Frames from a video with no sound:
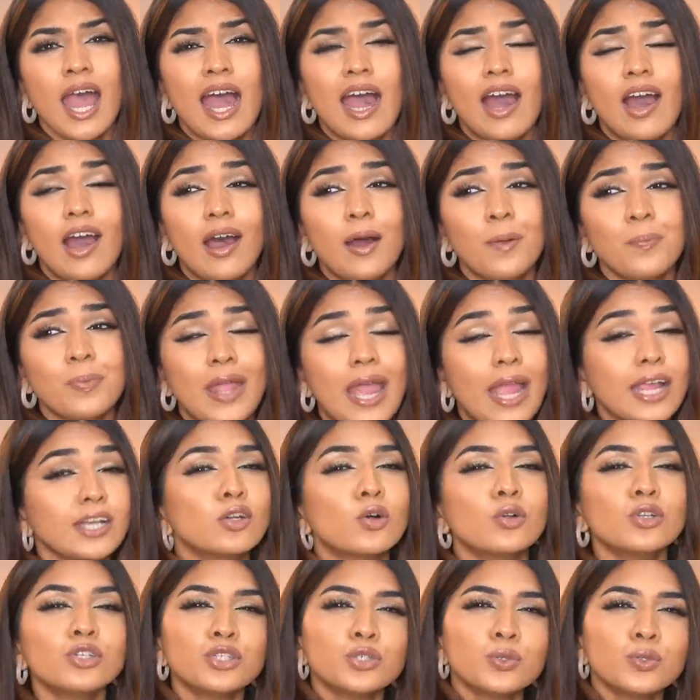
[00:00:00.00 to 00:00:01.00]
I
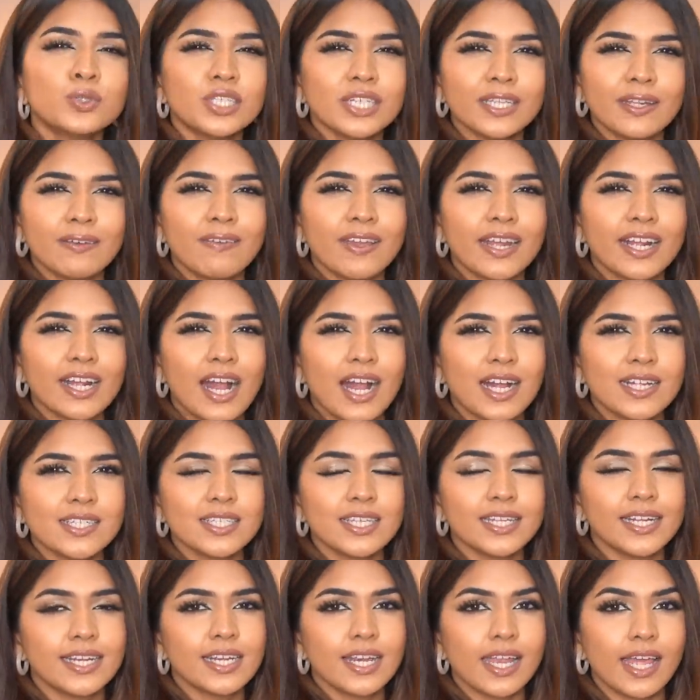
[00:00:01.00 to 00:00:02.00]
don't usually wear
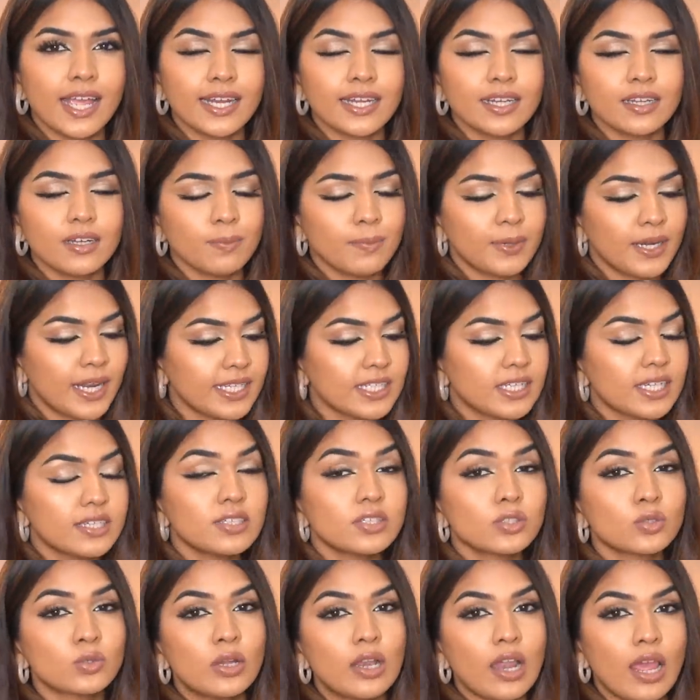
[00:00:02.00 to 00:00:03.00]
kajal and liner, but I
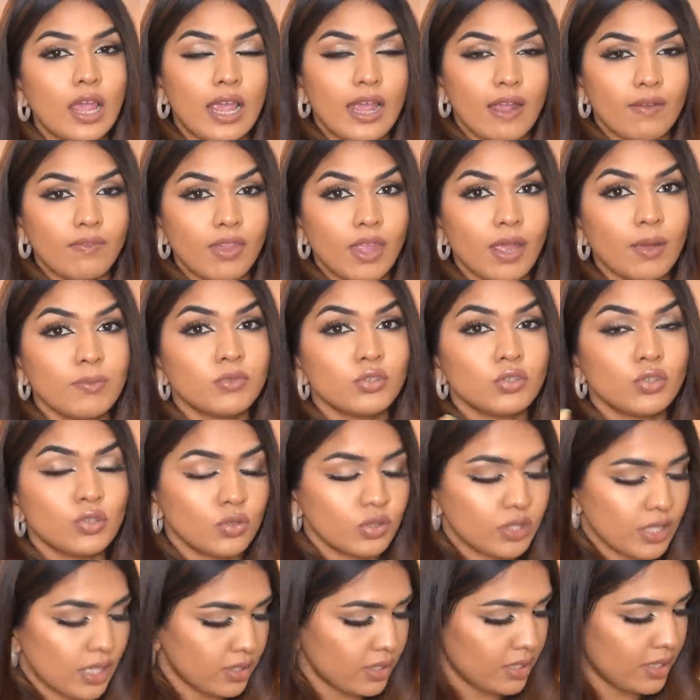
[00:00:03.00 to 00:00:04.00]
just still have them, you
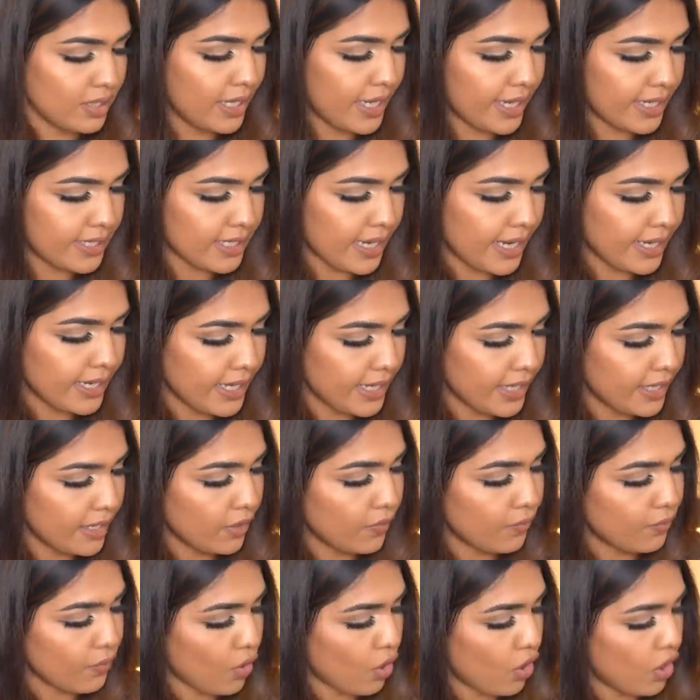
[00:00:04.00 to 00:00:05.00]
know, just in case I need
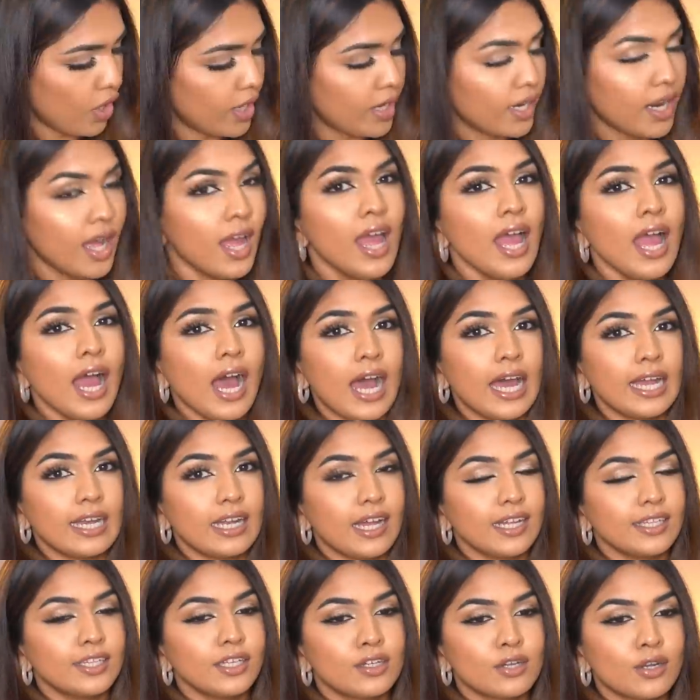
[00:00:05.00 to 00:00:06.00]
it for
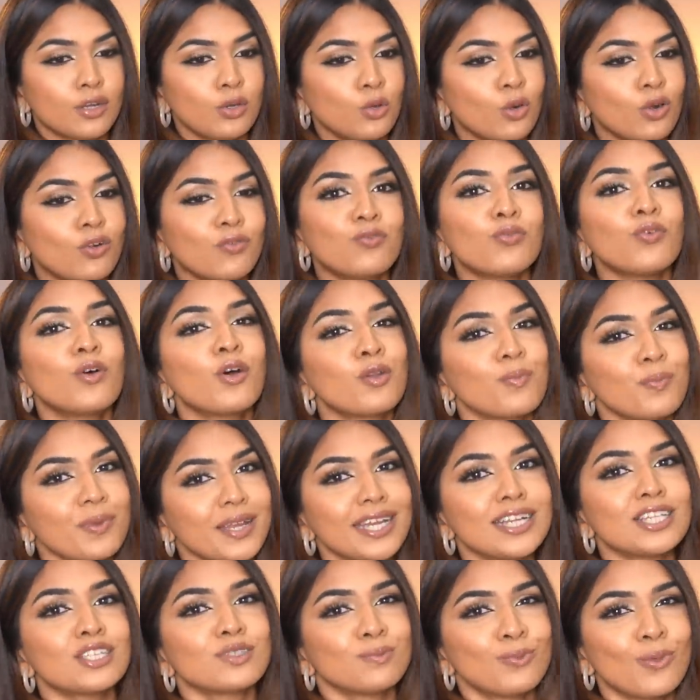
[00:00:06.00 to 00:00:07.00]
another look. For
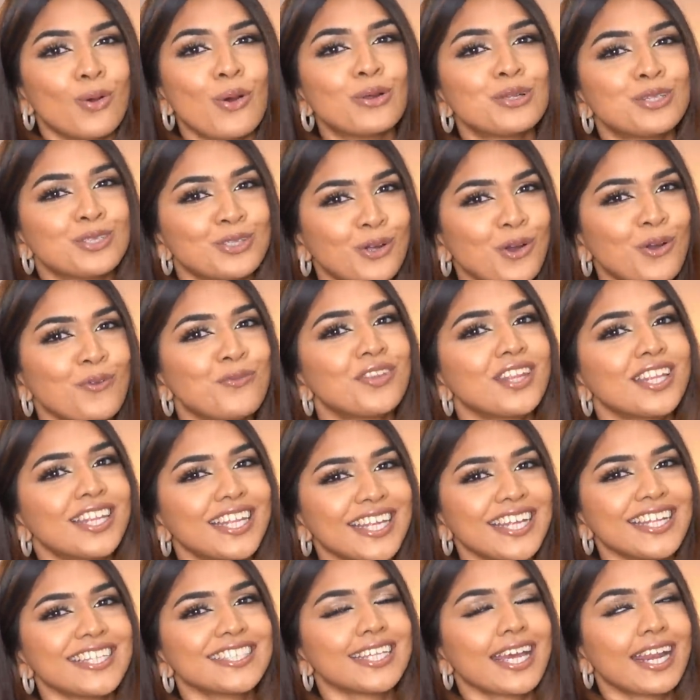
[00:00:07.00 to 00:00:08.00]
me, it's most of the
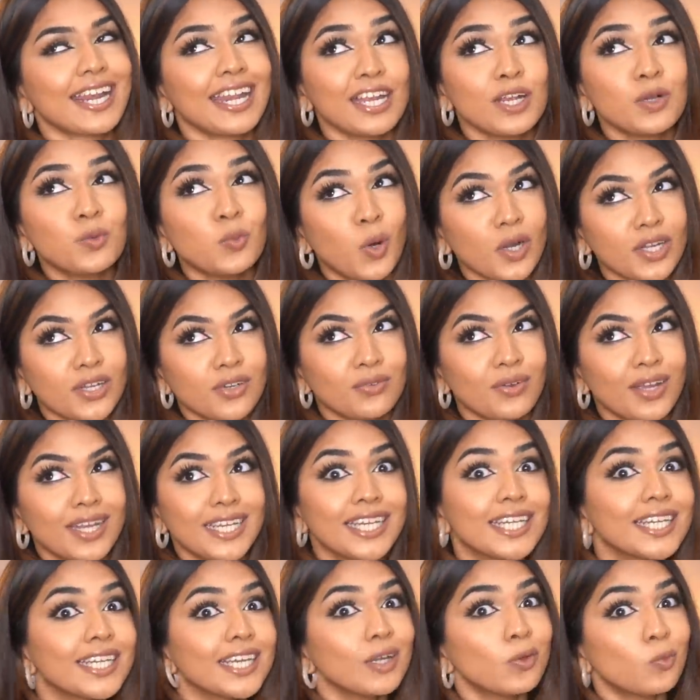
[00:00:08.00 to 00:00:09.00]
things are like, what if I
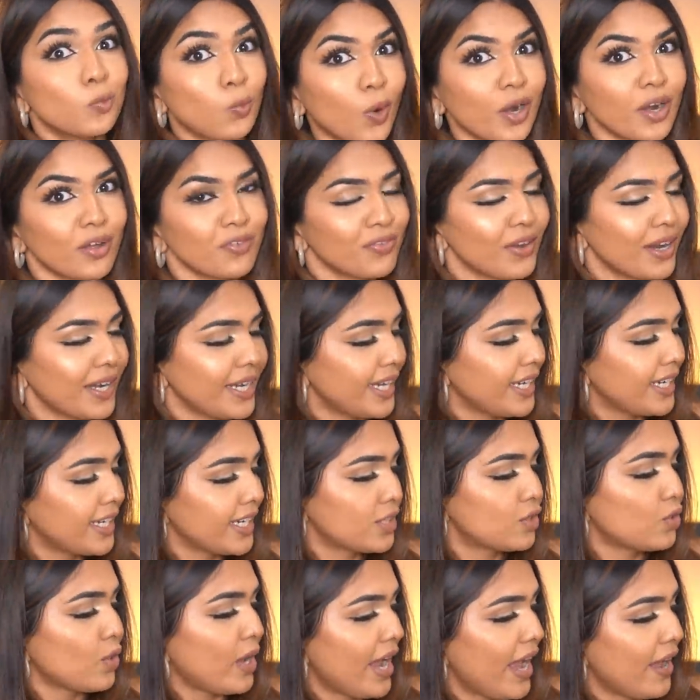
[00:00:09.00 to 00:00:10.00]
need it? What if I need
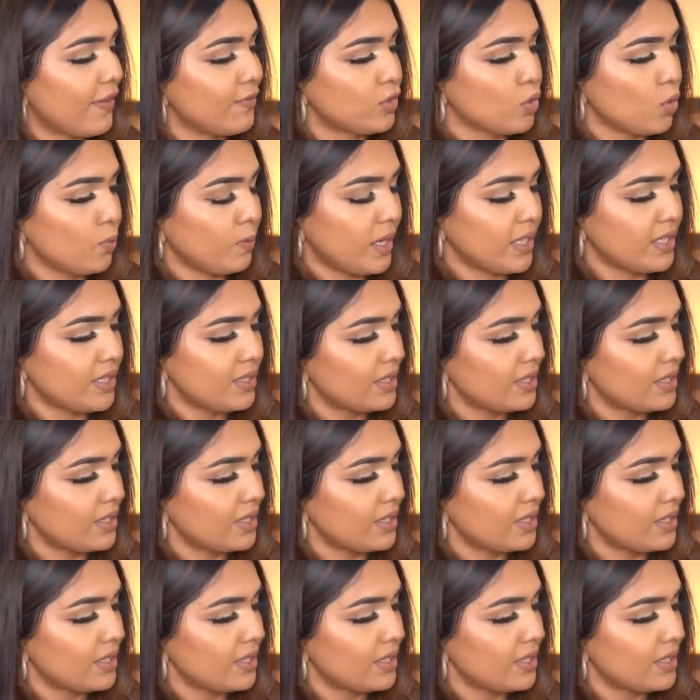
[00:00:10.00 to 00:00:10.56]
it? So I have so much